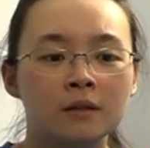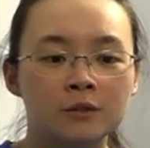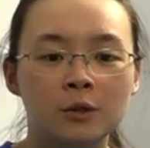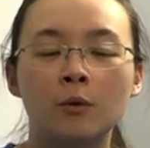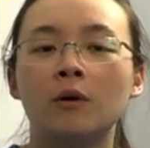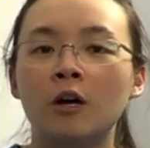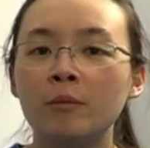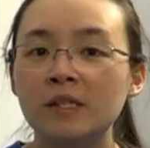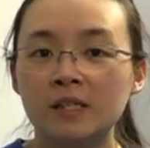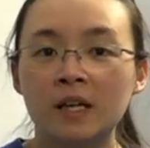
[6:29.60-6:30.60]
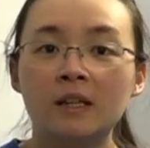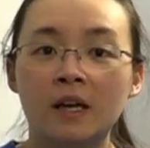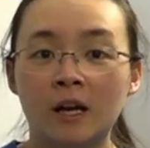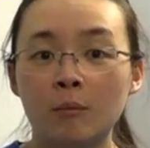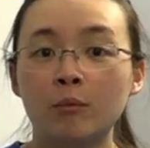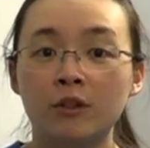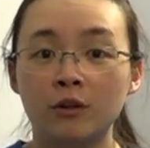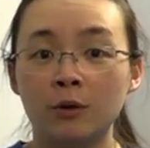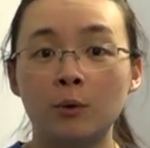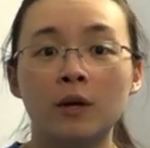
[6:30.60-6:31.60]
So I'll be setting that up with
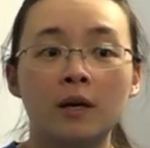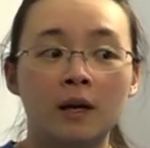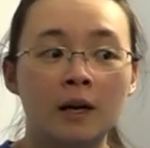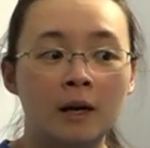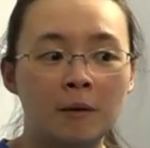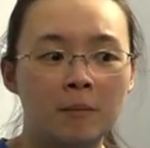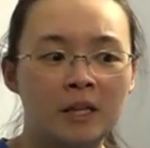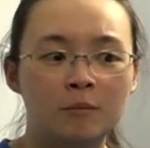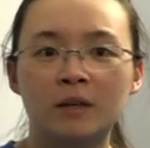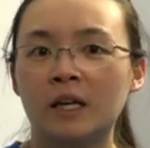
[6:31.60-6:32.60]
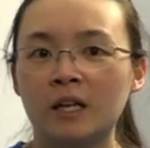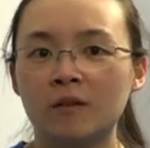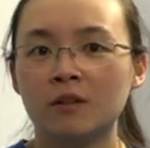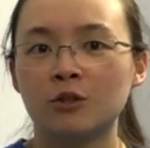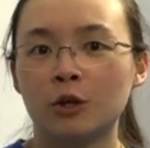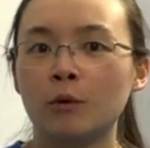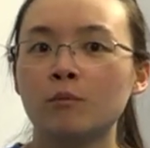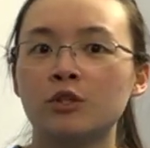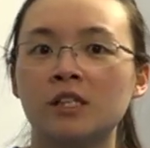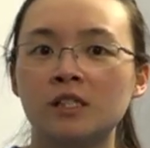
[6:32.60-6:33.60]
you at the beginning of the
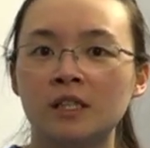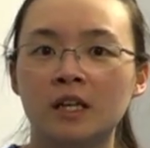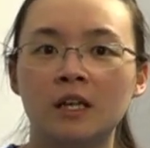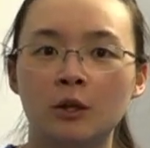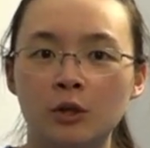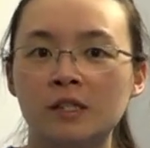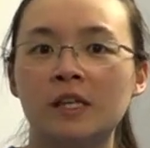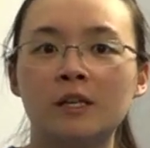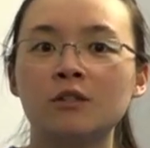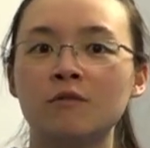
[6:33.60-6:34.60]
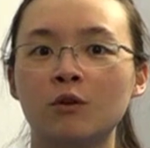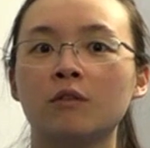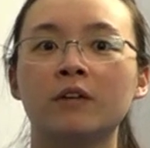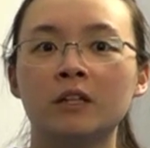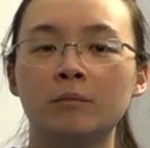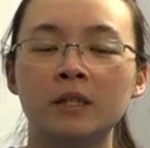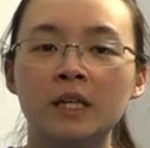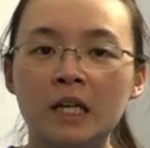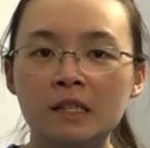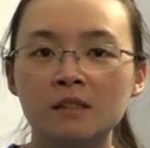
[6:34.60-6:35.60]
term just to get a good sense of your
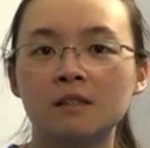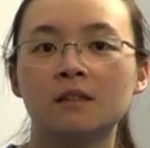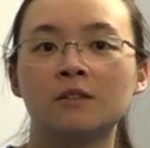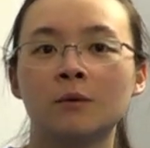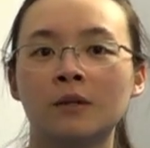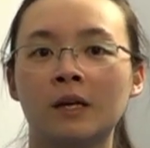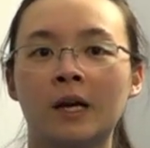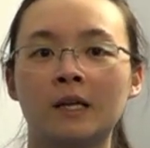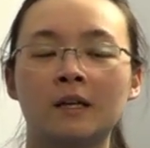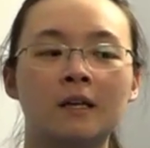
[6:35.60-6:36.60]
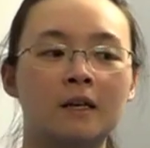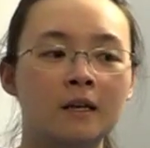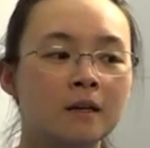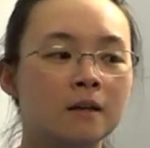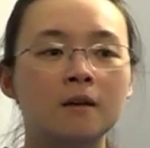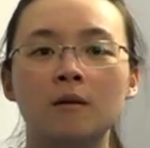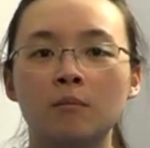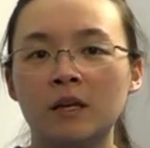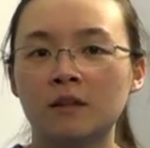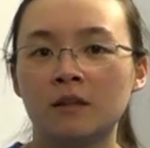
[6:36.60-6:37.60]
availabilities so that I can
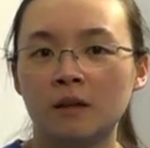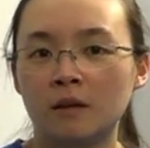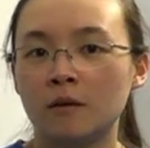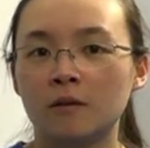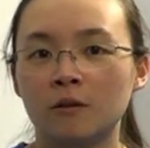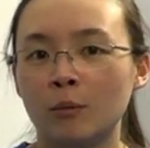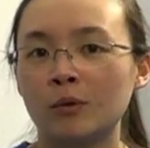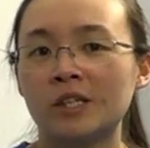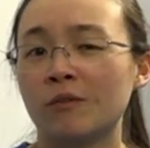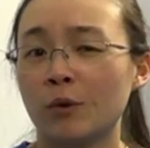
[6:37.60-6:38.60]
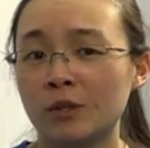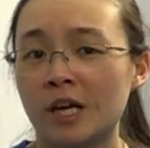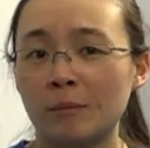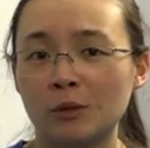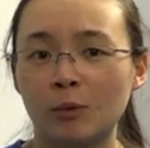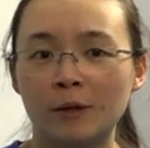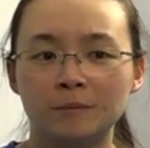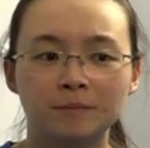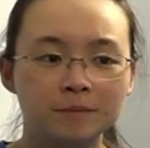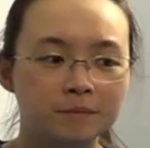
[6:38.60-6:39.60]
make the most out of your time as well.